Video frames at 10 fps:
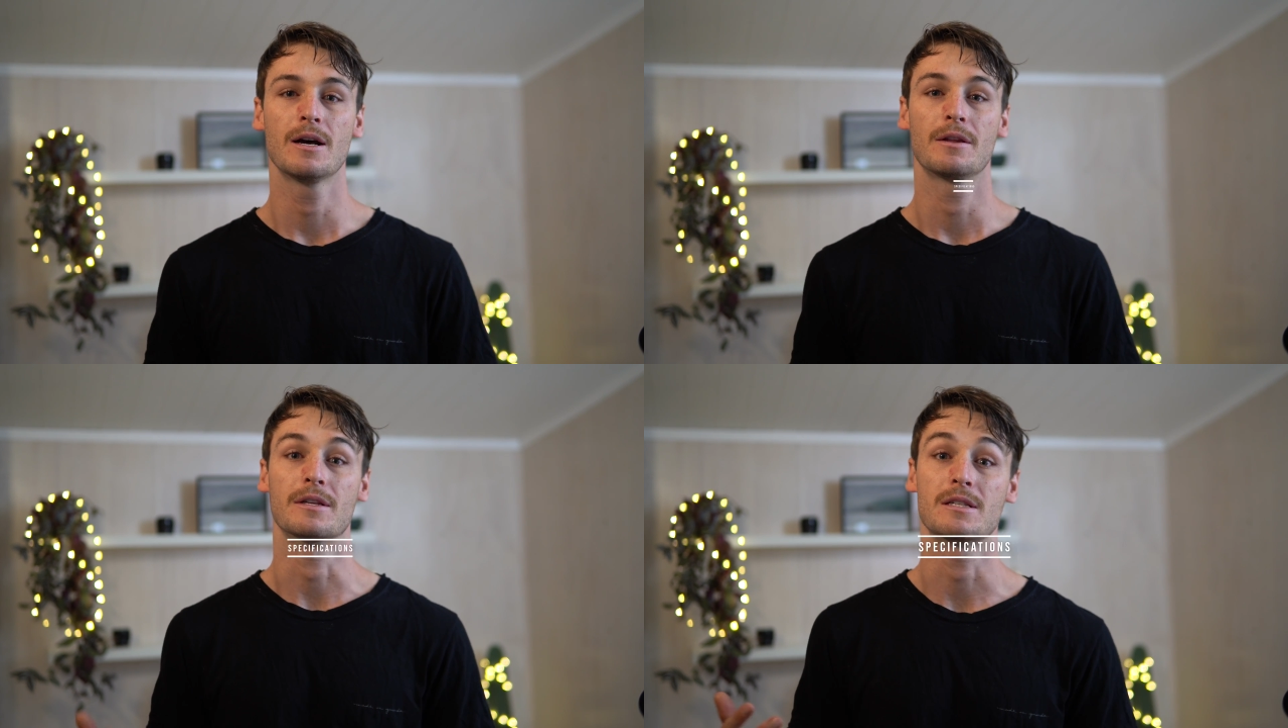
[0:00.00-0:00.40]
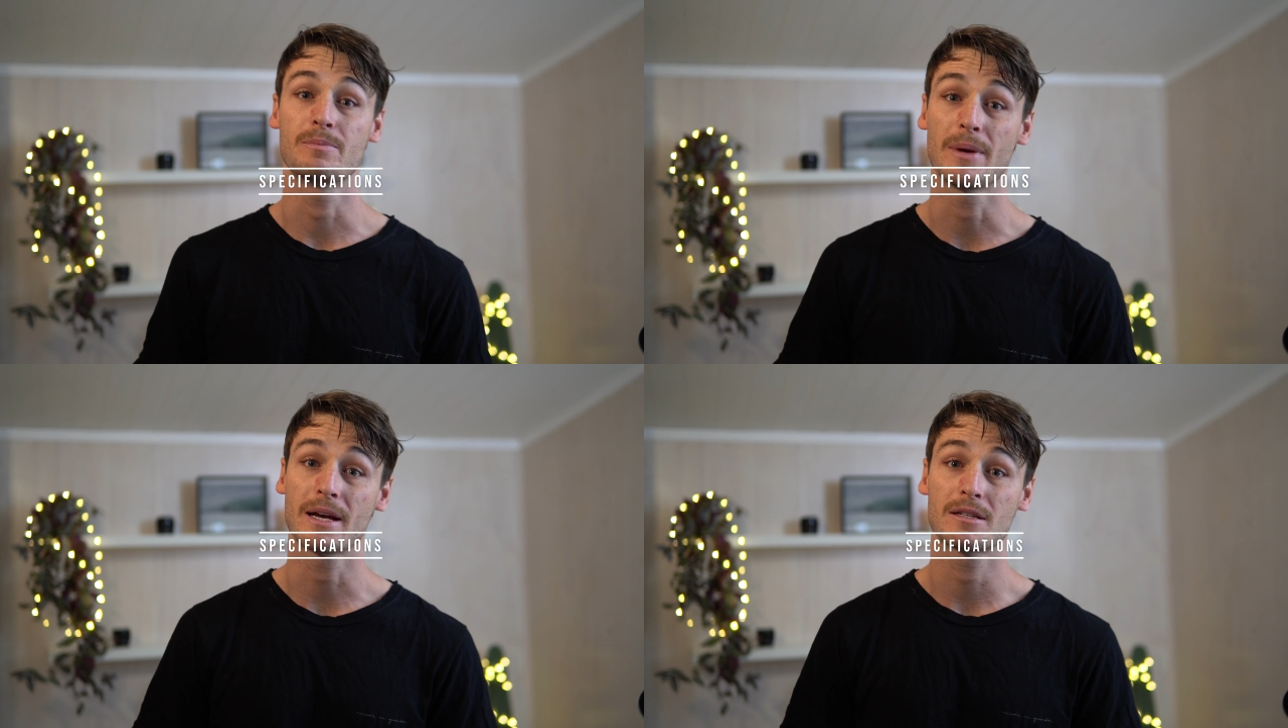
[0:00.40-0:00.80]
the
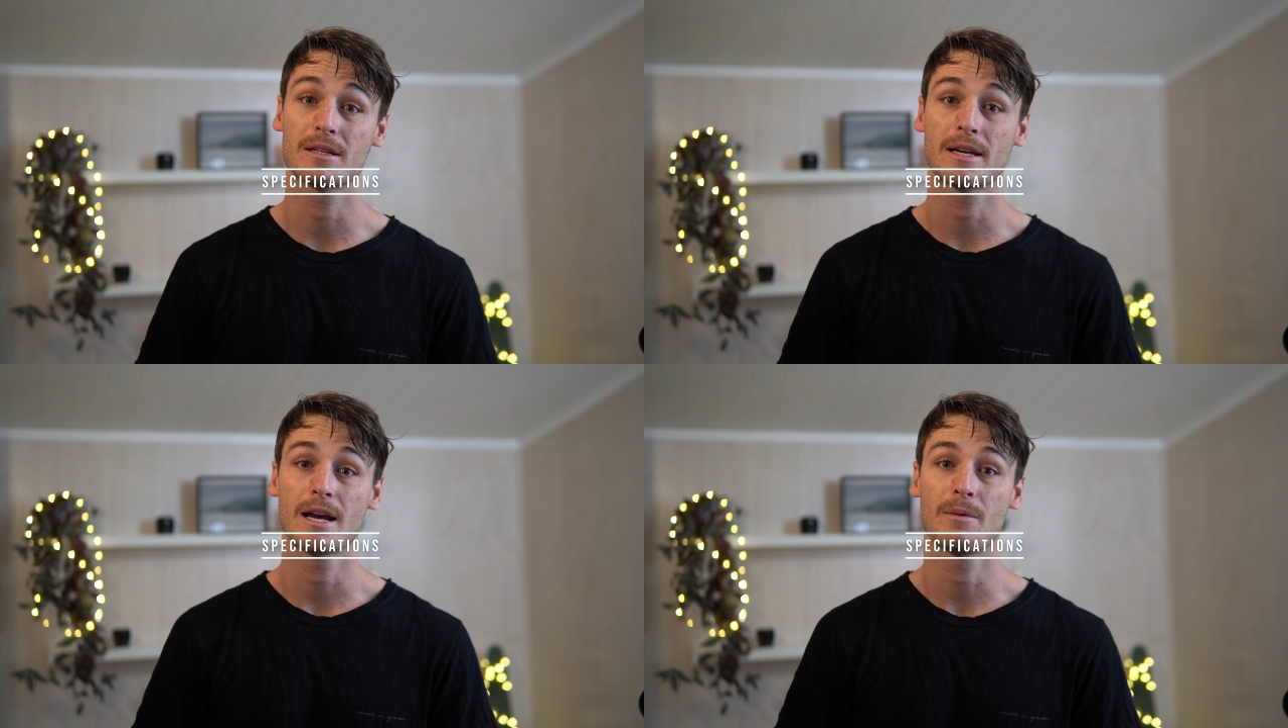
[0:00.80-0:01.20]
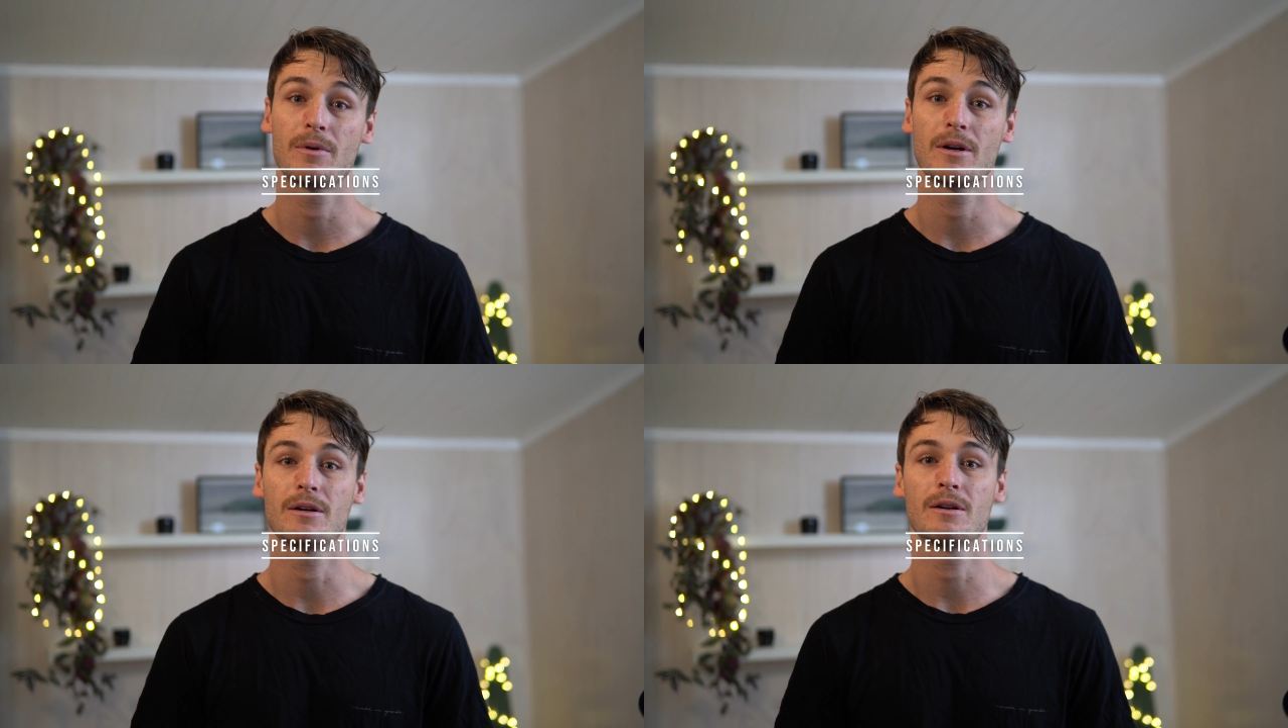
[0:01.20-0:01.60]
specs of the
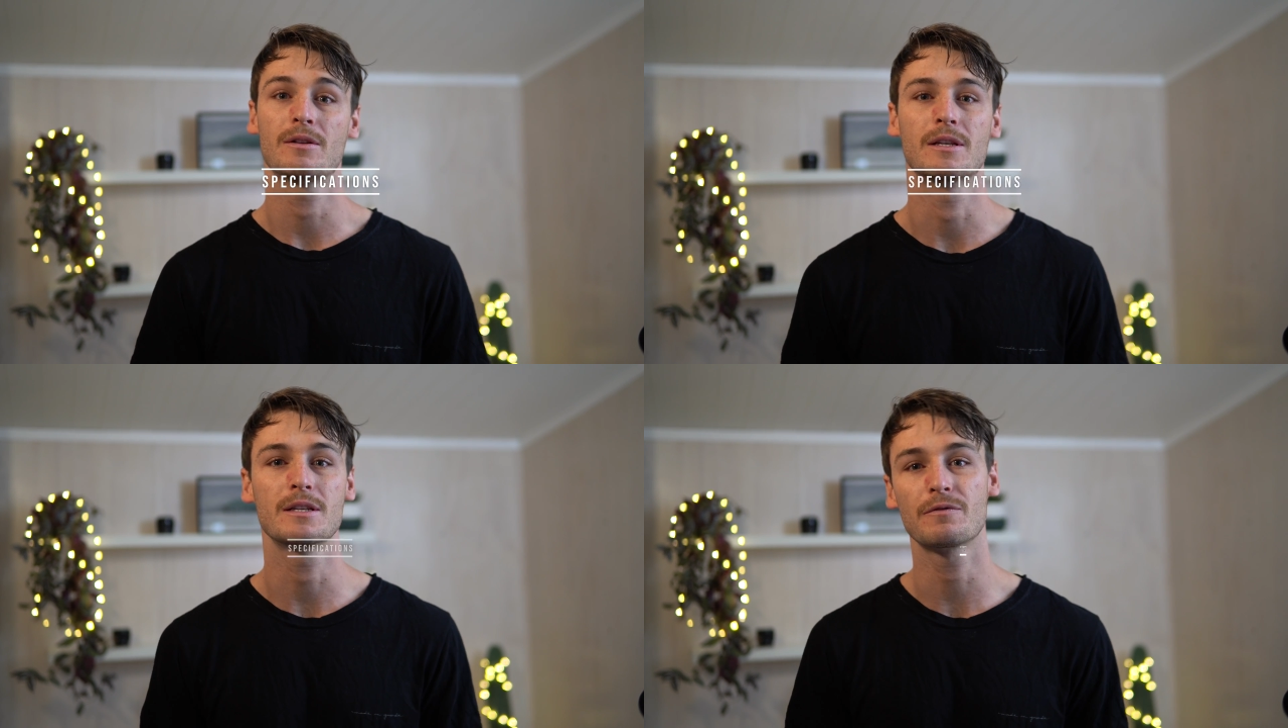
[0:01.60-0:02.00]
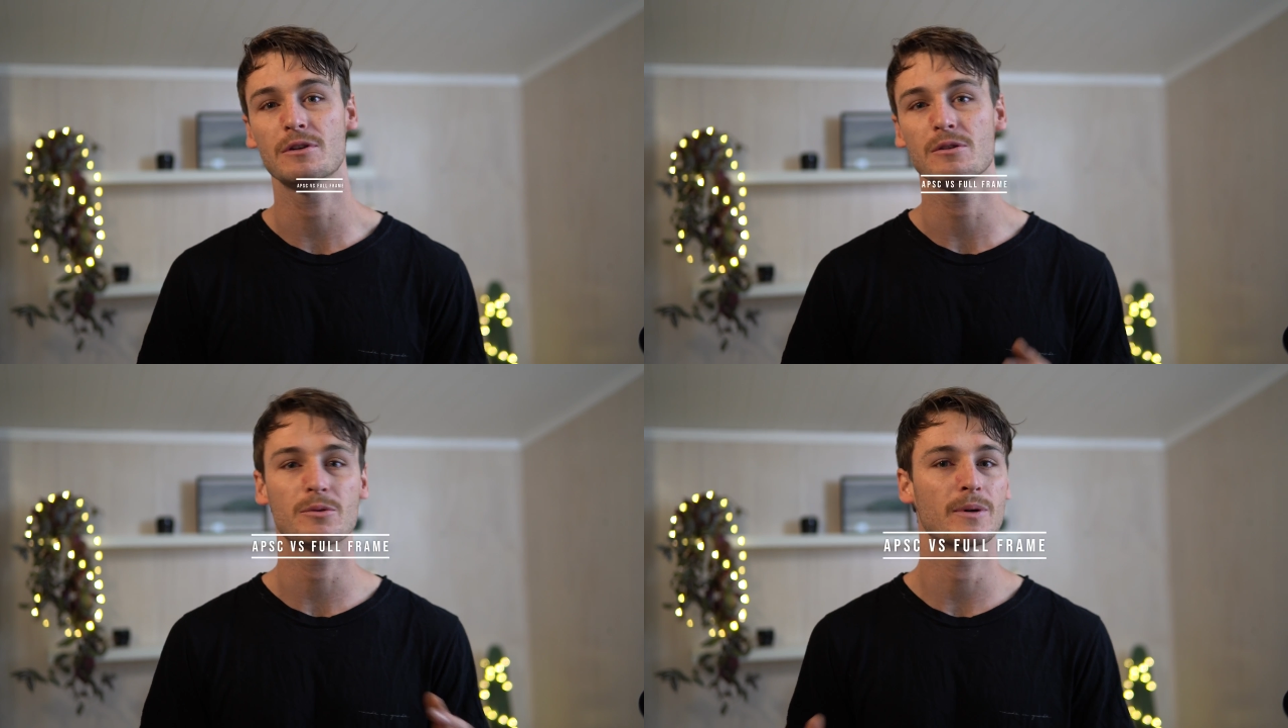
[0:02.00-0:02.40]
camera, the
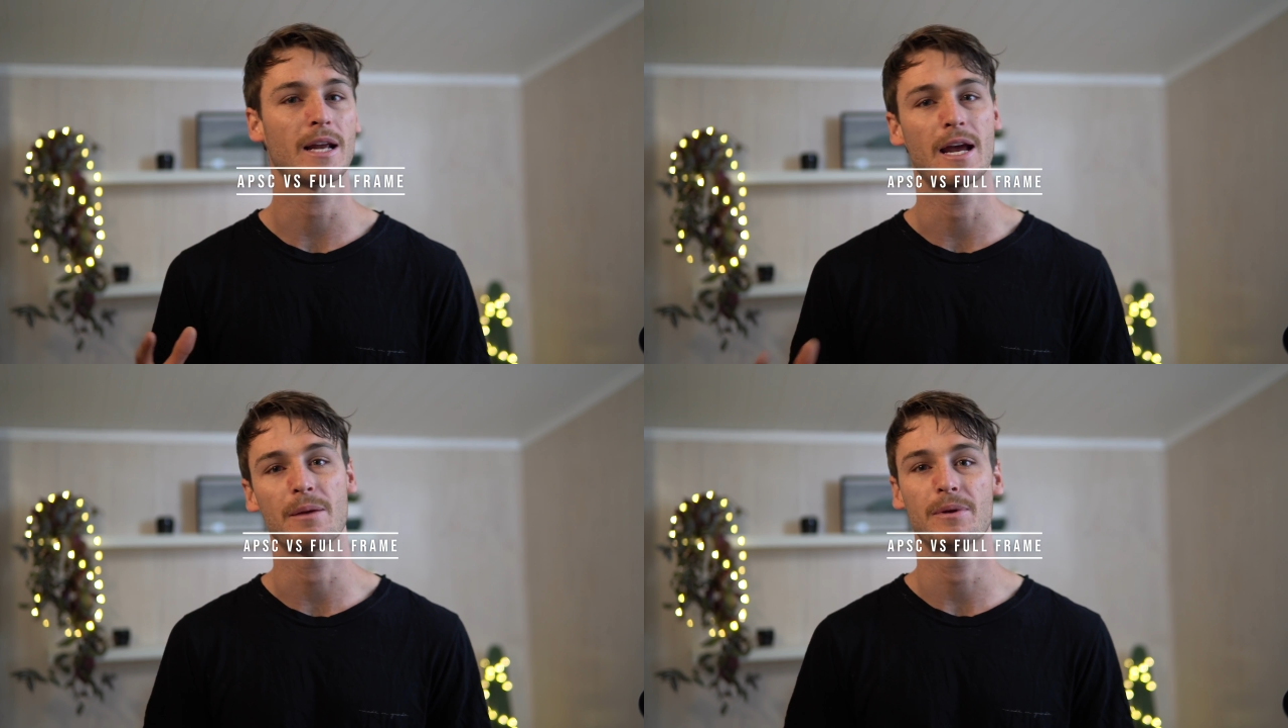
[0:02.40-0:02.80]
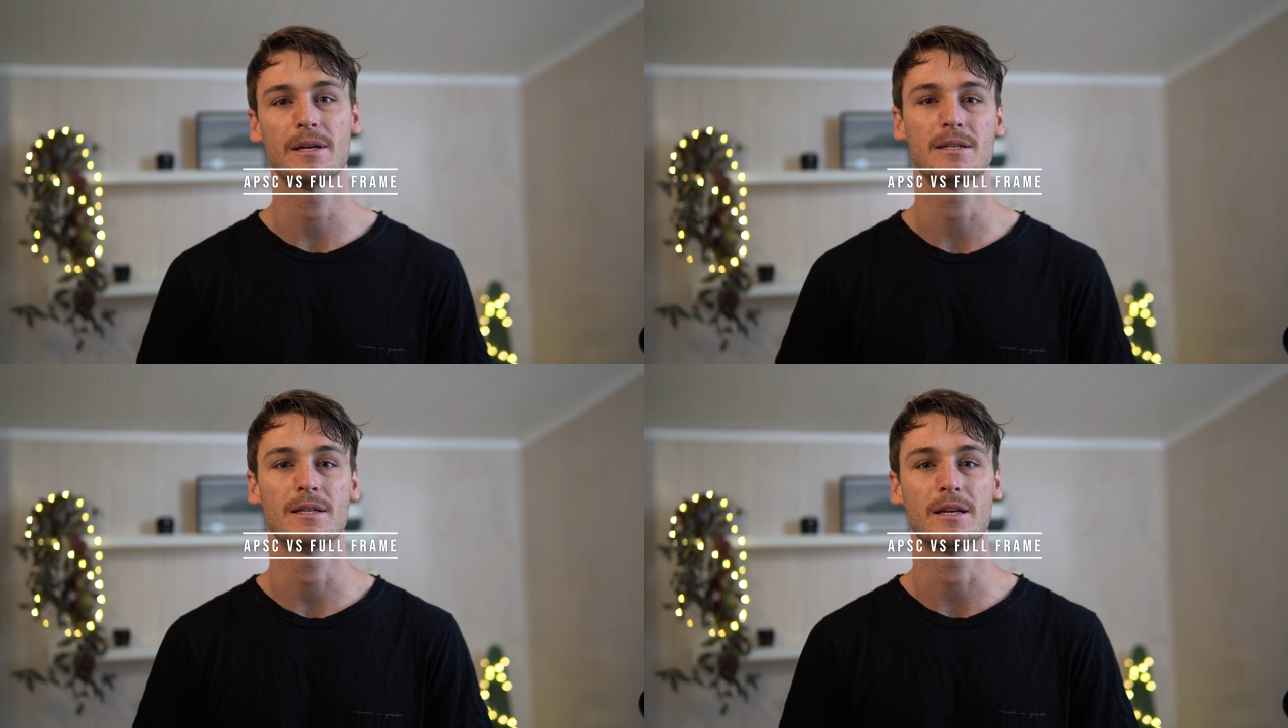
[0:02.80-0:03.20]
difference between
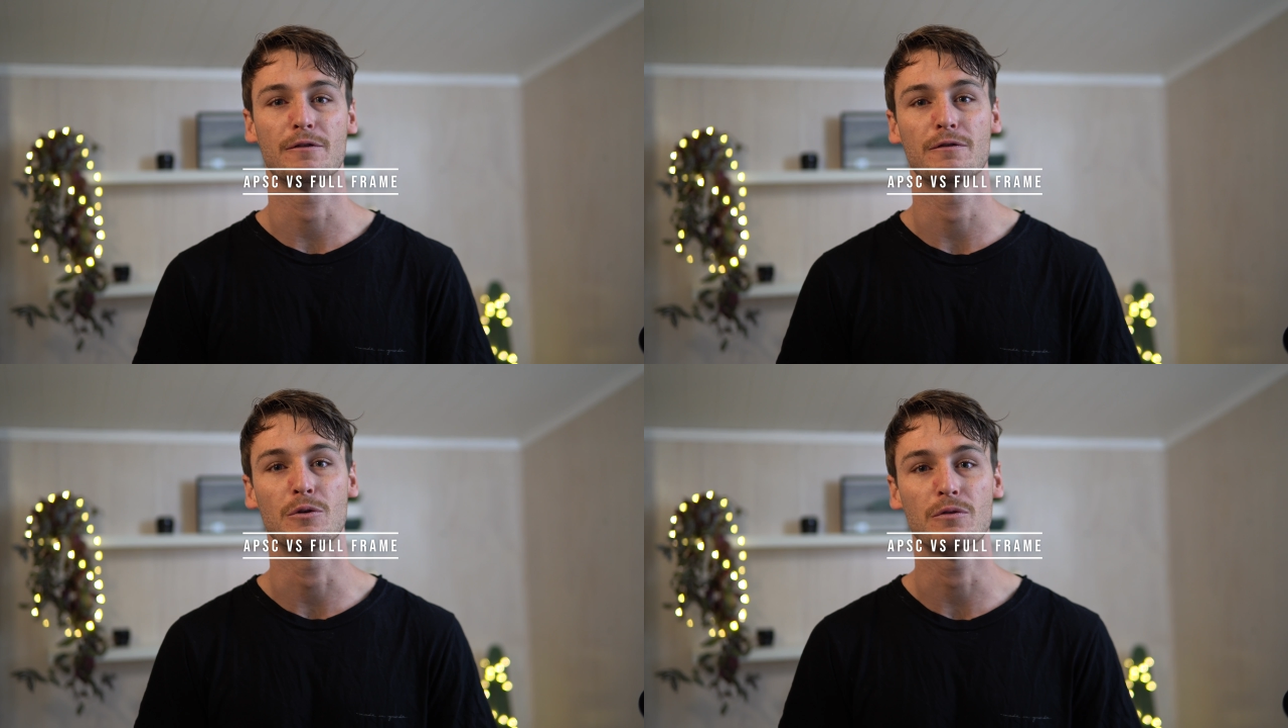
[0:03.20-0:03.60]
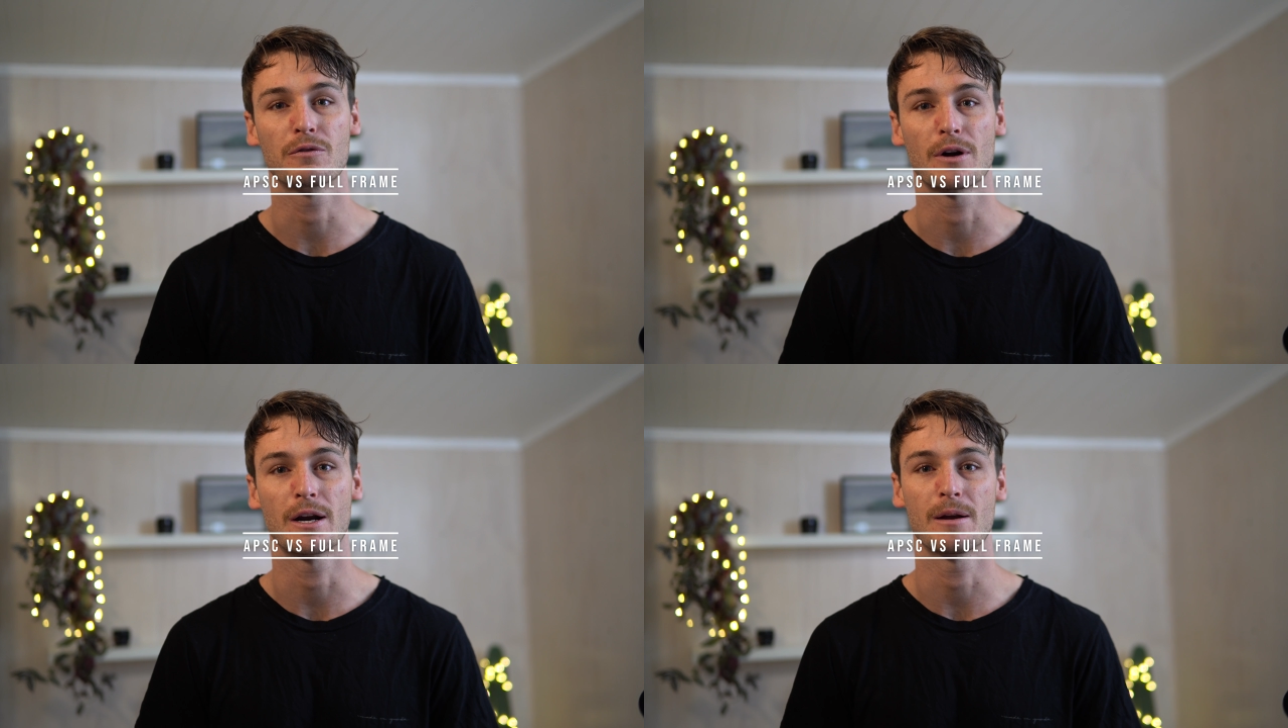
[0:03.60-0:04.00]
APS-C and full
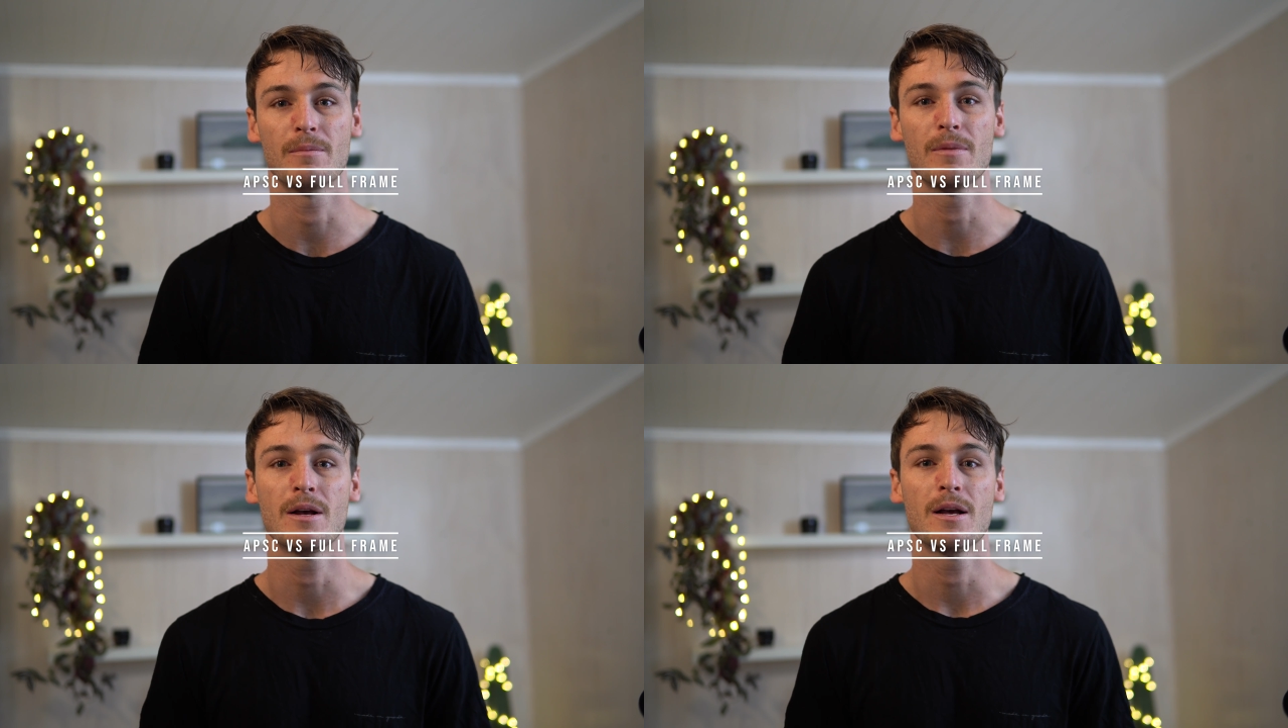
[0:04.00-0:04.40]
frame,